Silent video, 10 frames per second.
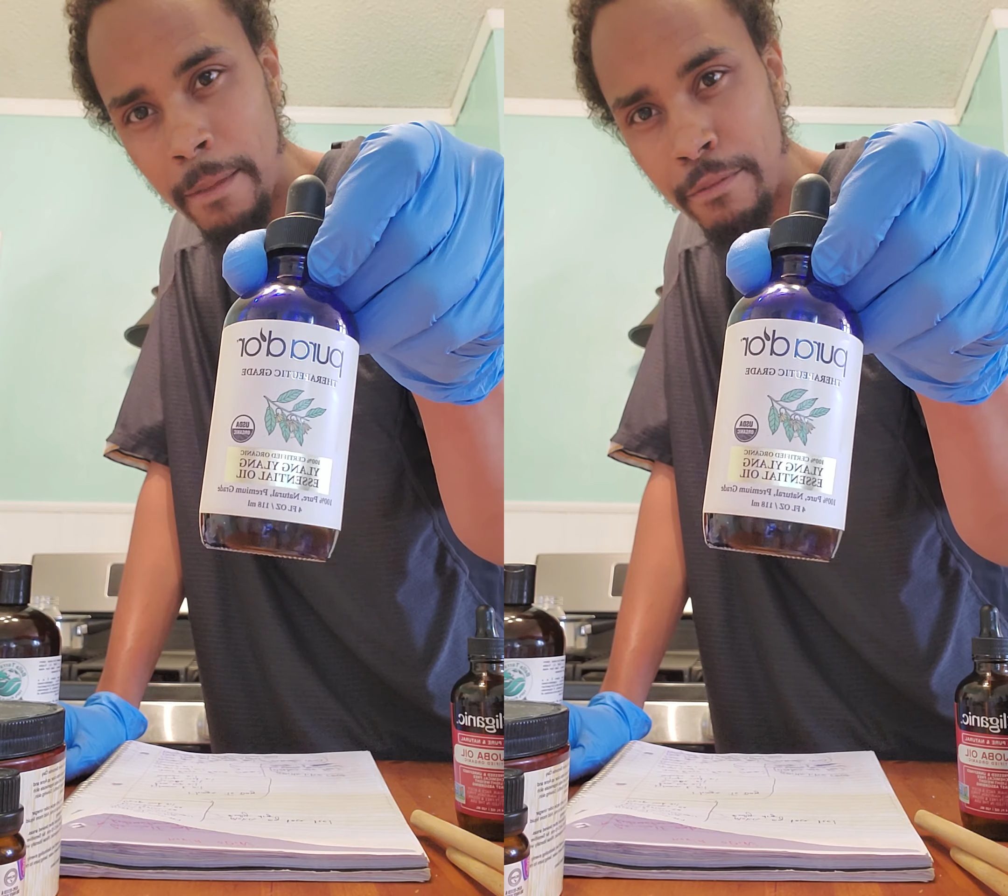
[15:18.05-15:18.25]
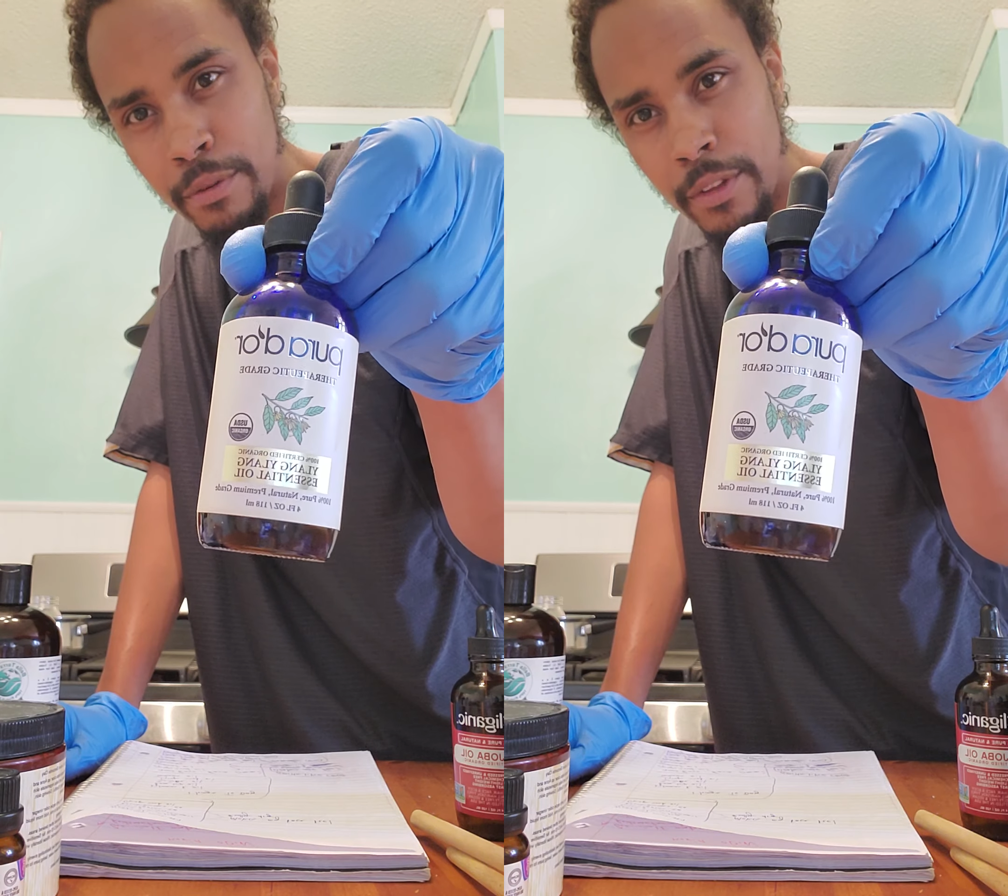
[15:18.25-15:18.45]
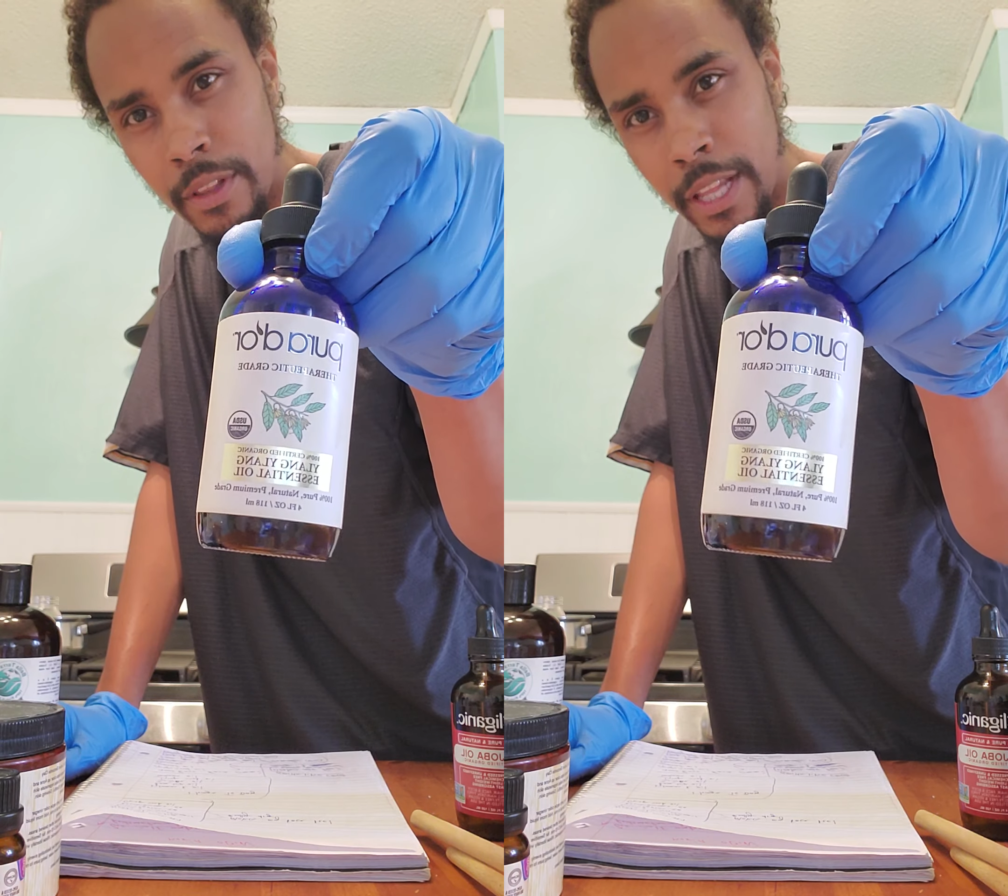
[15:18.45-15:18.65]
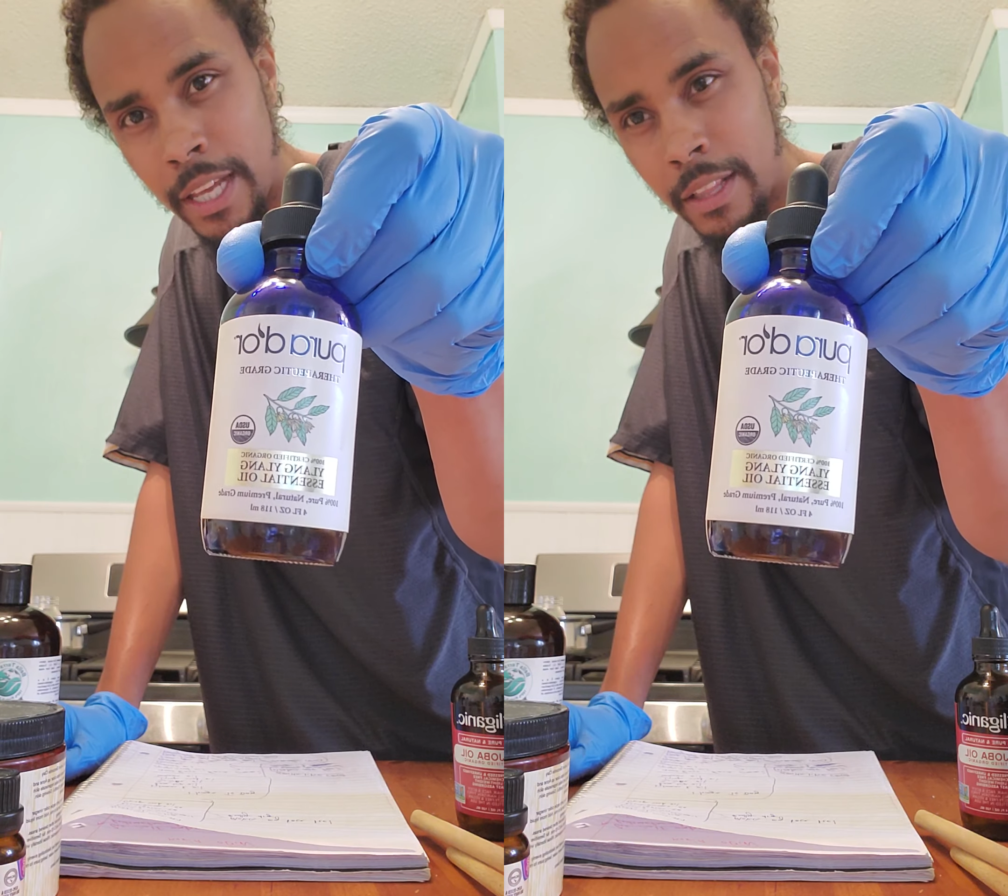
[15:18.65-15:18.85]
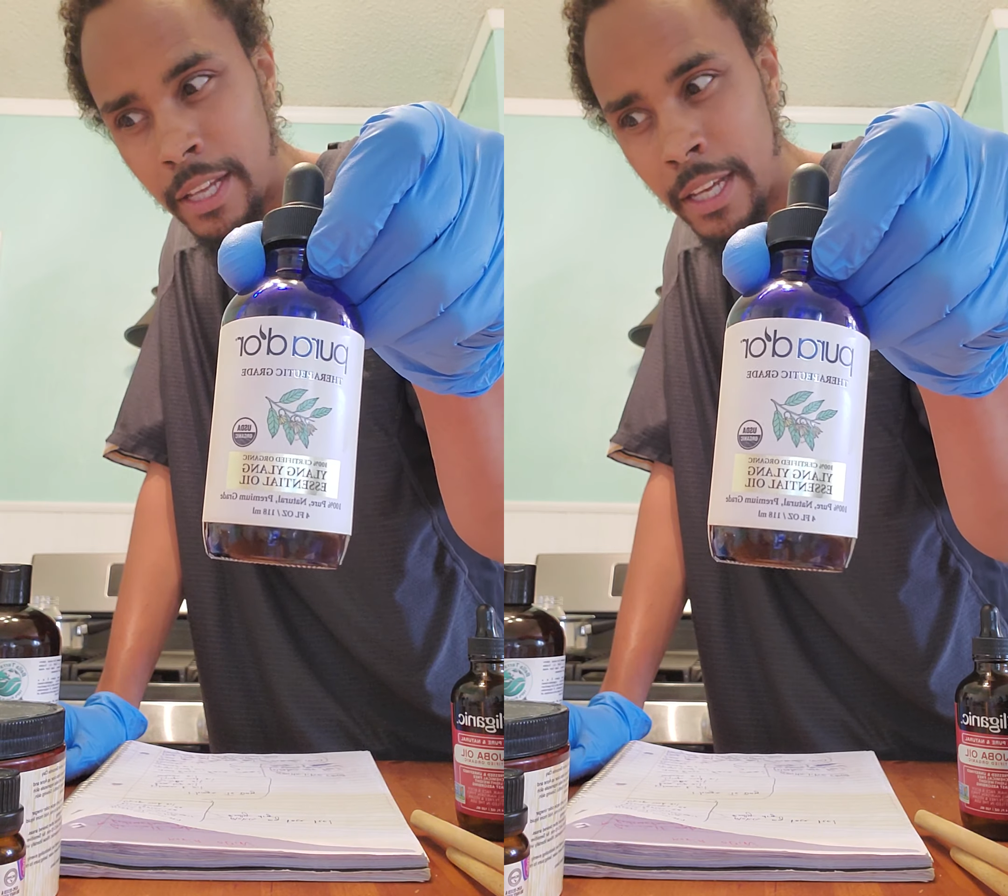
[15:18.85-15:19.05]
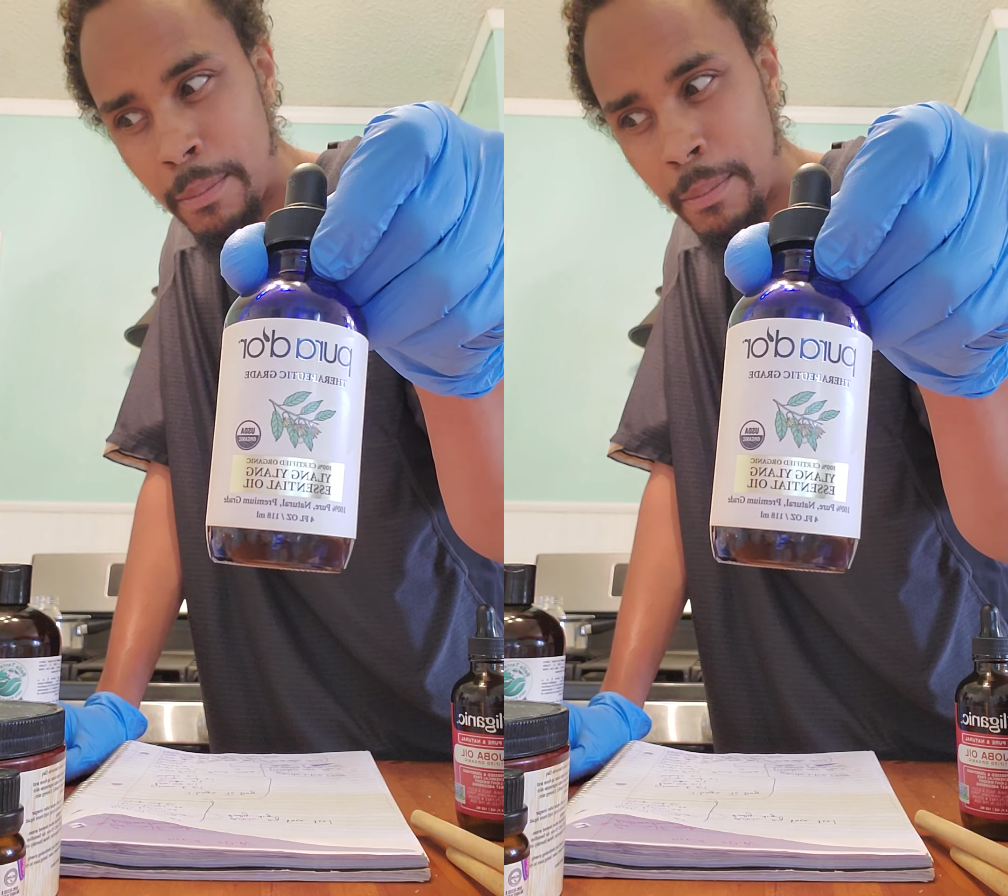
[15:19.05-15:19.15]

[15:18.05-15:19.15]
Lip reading: for the Lang Lang.